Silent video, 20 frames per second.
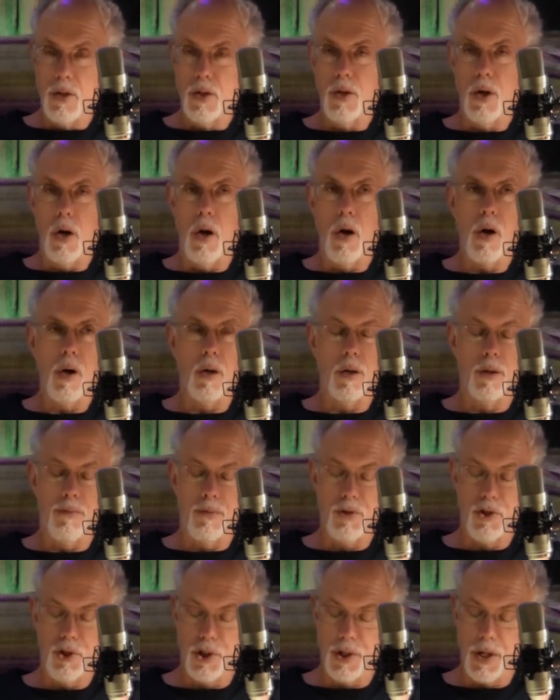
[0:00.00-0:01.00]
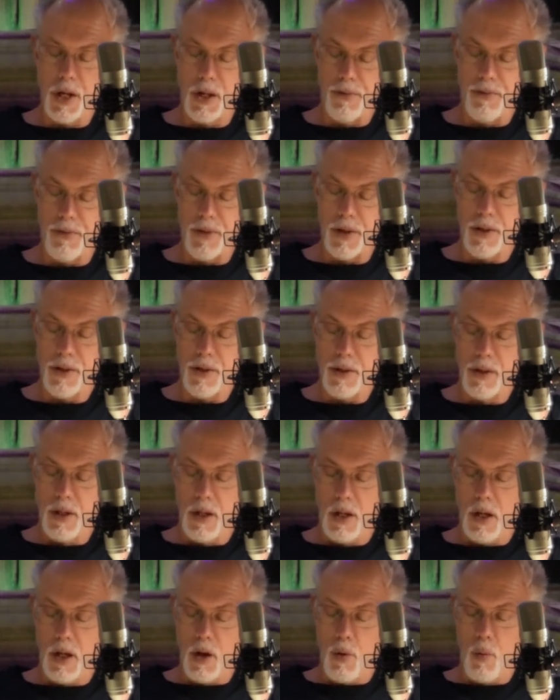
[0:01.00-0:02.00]
Talk of shellfish!
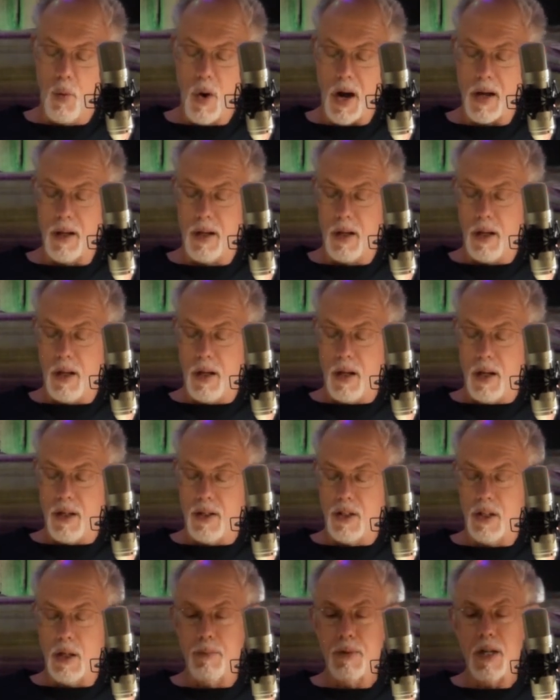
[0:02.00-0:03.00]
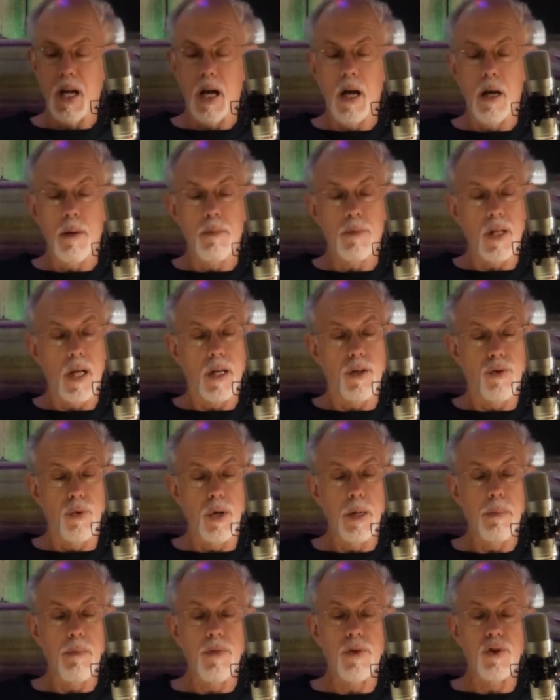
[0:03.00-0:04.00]
Why, sometimes I
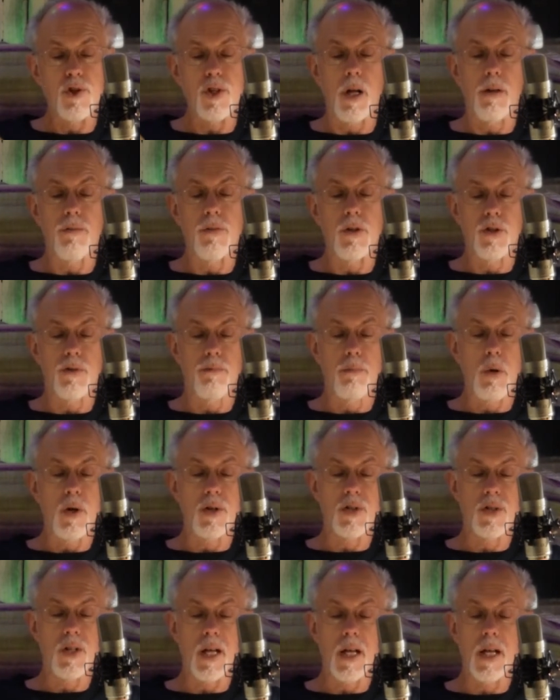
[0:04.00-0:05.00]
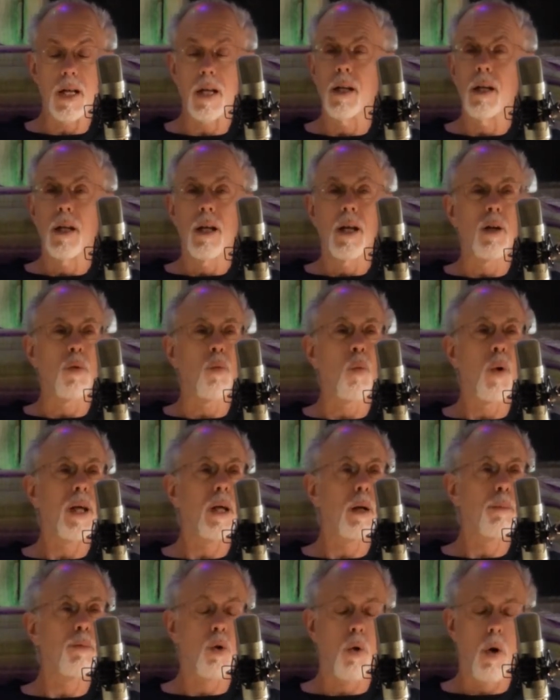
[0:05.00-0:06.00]
dream of the shellfish of Marseille and
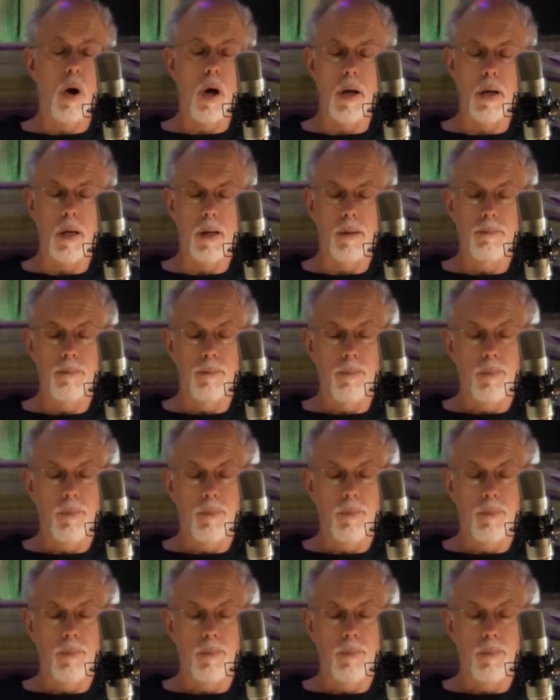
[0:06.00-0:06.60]
wake up crying.